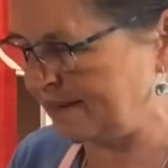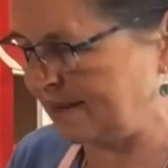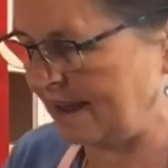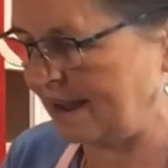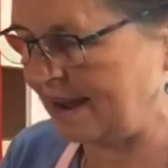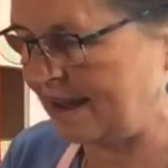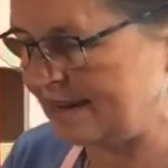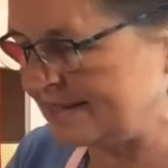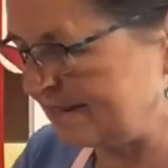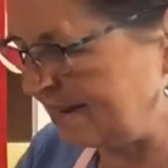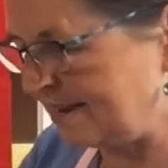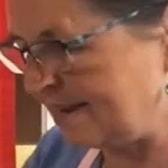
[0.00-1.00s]
And
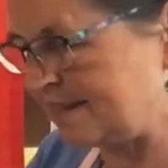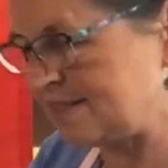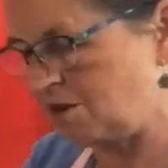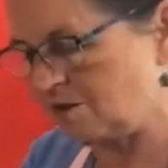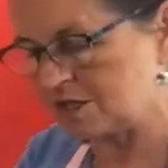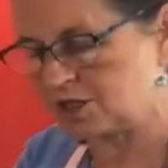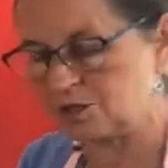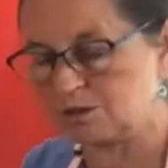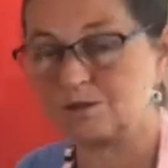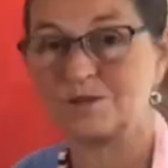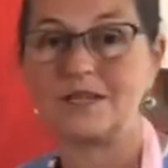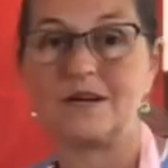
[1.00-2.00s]
as long as you use
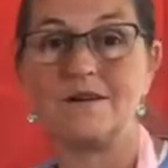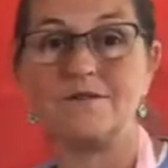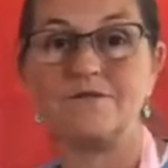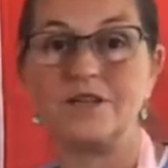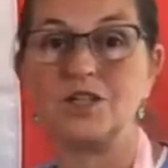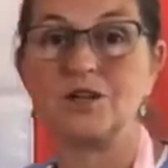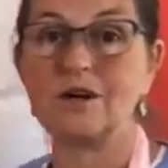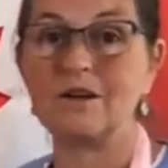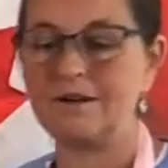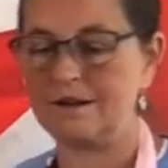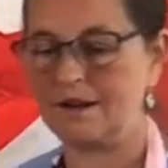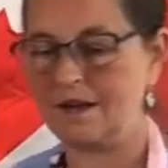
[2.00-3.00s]
dairy-free chocolate,
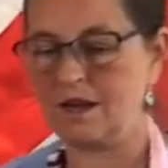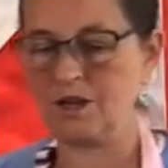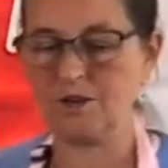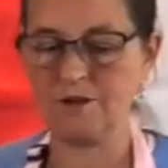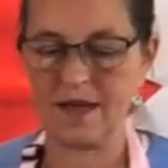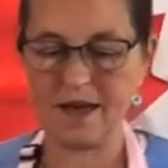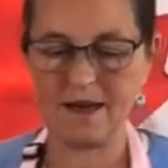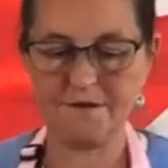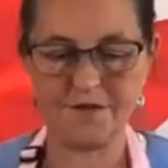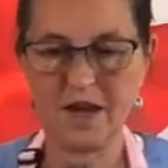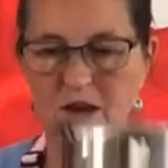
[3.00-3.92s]
you'll have a